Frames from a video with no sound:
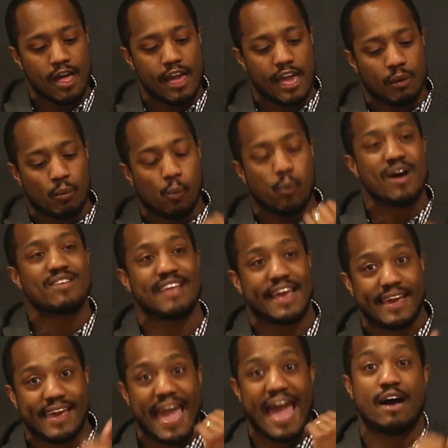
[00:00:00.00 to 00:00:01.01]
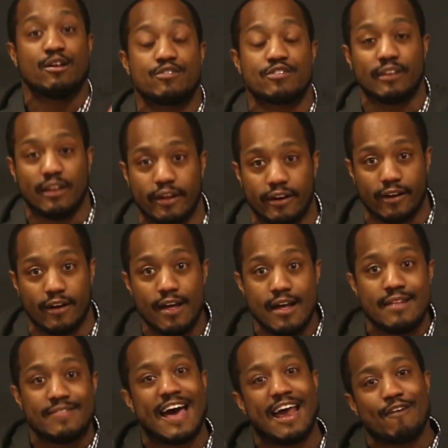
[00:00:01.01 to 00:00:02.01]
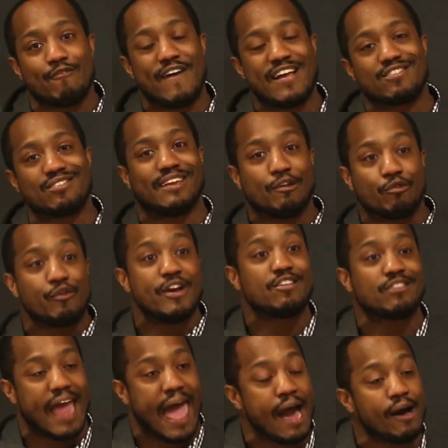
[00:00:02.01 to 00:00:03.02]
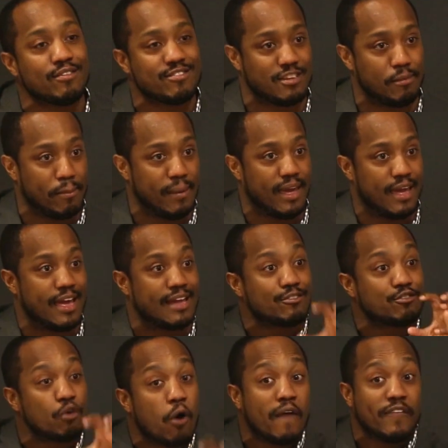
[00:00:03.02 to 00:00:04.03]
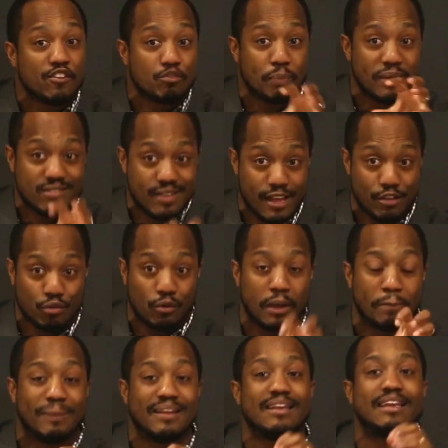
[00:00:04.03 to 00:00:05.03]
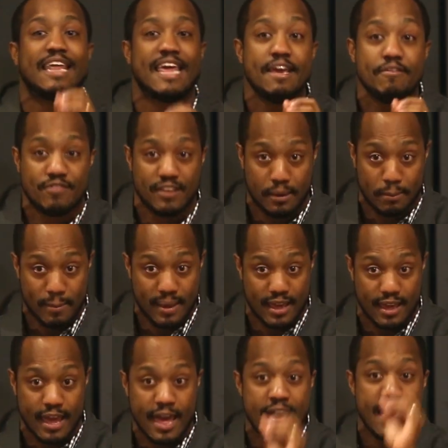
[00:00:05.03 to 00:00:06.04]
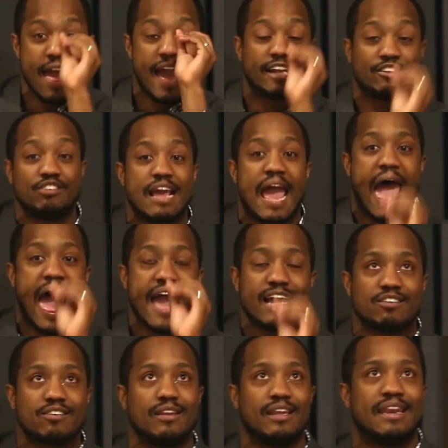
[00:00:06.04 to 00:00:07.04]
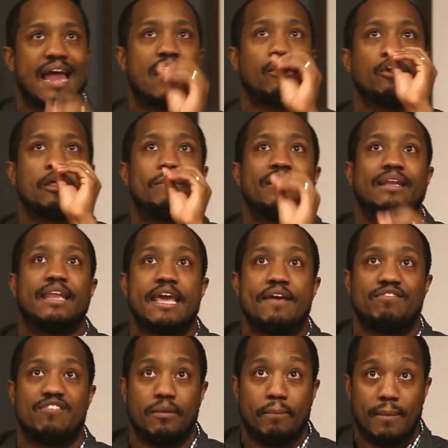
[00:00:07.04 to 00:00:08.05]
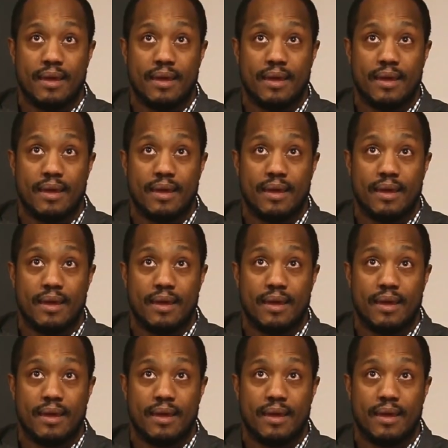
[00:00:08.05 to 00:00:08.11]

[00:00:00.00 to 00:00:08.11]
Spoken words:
it was a counselor that eventually reached out to me and saw this potential and believed in me. And she actually not only believed in